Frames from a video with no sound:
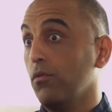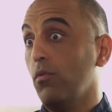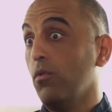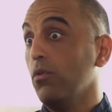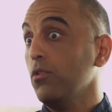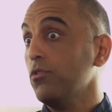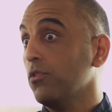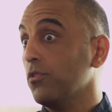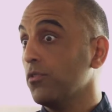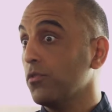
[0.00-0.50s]

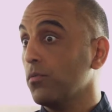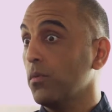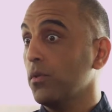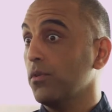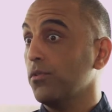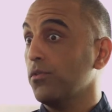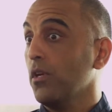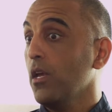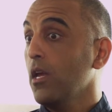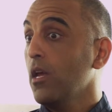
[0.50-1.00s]
Origins
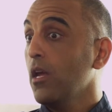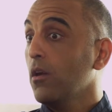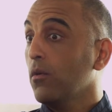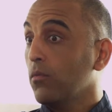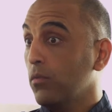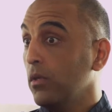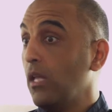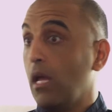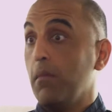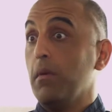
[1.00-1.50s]
was
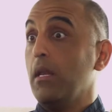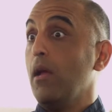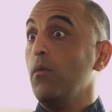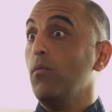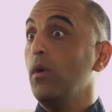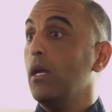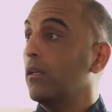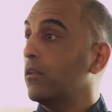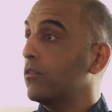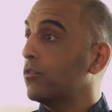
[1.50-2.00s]
really, I
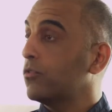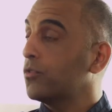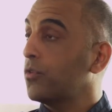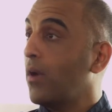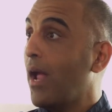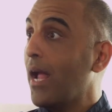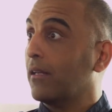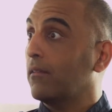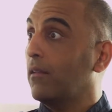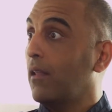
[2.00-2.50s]
went and
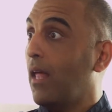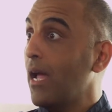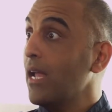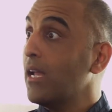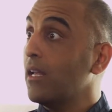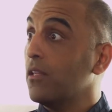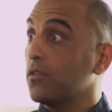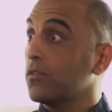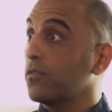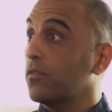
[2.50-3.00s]
tracked
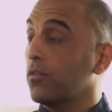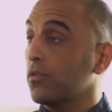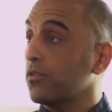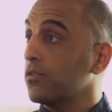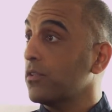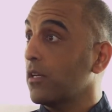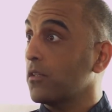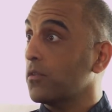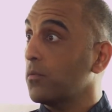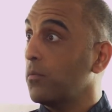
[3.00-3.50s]
lions for
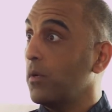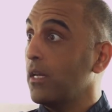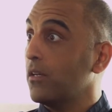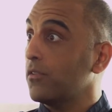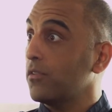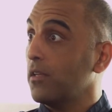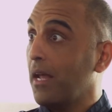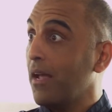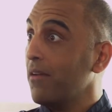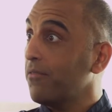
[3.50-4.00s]
6
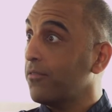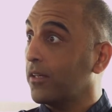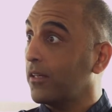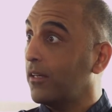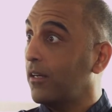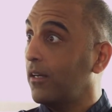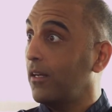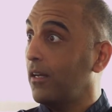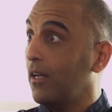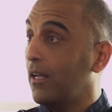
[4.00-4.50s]
weeks in
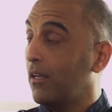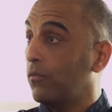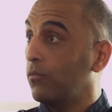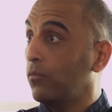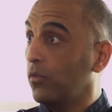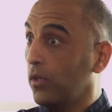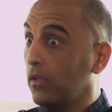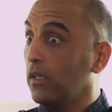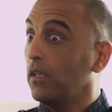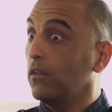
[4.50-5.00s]
Africa and
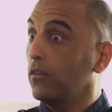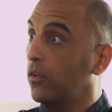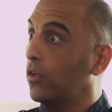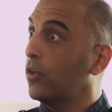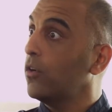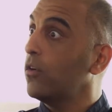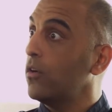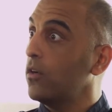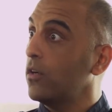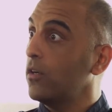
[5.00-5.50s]
really
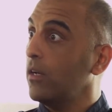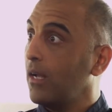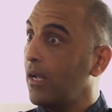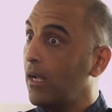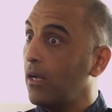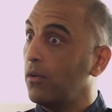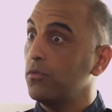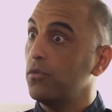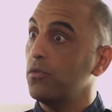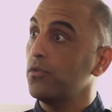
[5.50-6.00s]
learned
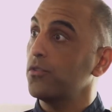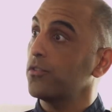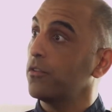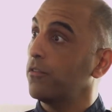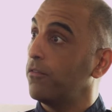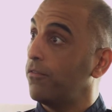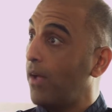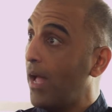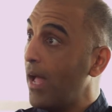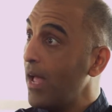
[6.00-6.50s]
how to
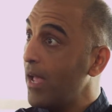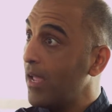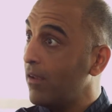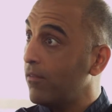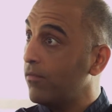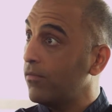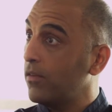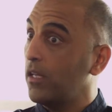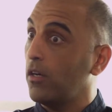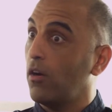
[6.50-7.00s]

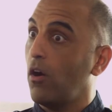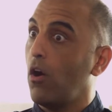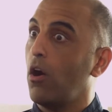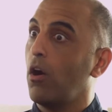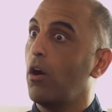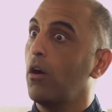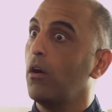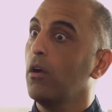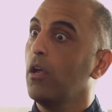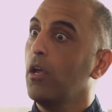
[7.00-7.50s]
survive in
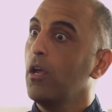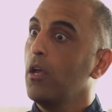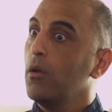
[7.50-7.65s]
our